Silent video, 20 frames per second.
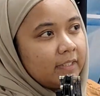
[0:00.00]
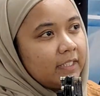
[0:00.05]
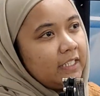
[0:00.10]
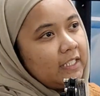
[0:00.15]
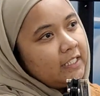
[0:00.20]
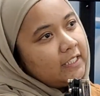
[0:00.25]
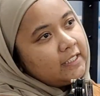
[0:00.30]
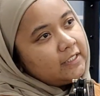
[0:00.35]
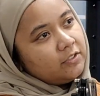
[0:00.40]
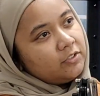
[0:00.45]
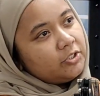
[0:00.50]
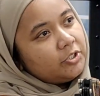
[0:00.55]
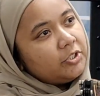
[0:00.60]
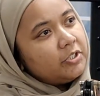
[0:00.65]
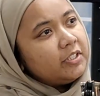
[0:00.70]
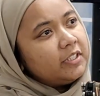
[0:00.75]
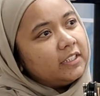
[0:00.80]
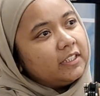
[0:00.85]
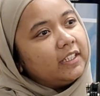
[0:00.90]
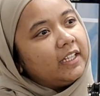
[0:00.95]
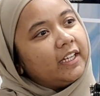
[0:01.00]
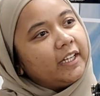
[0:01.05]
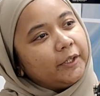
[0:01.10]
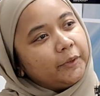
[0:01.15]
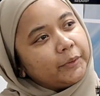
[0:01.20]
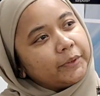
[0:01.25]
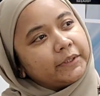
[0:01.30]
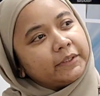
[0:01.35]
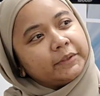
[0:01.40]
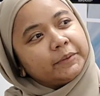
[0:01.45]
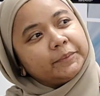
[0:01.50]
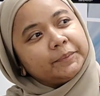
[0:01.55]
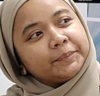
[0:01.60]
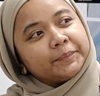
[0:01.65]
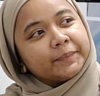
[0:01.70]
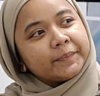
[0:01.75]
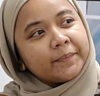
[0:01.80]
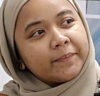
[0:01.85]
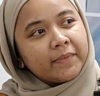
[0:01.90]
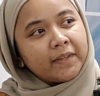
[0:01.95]
Yeah, sure, I will.
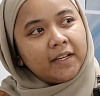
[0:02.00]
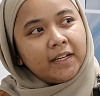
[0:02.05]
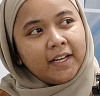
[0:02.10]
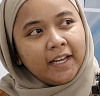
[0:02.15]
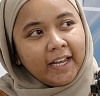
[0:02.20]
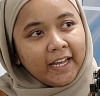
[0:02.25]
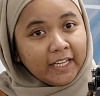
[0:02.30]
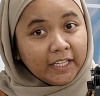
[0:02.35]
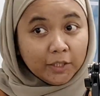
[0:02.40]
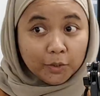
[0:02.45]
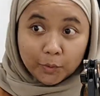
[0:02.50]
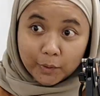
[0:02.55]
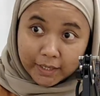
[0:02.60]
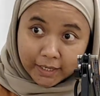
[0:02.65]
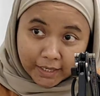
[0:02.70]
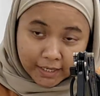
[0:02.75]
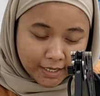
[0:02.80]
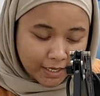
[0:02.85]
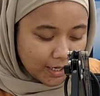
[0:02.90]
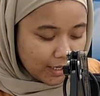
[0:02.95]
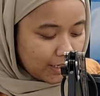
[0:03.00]
Anyway,